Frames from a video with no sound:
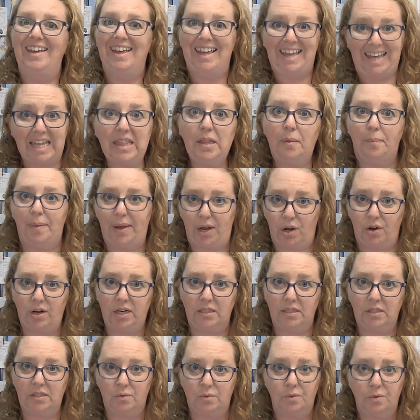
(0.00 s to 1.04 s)
and the
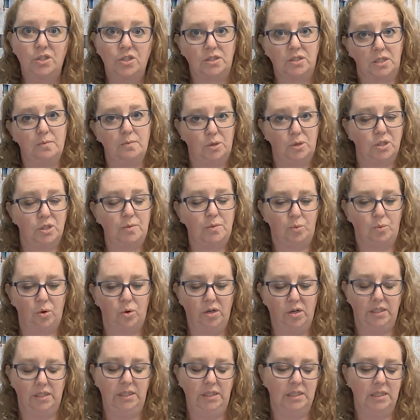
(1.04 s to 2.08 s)
parent, which is the most
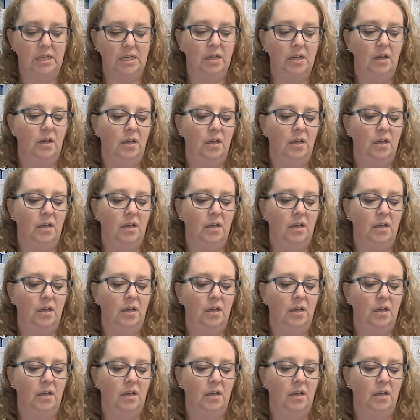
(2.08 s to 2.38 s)
important,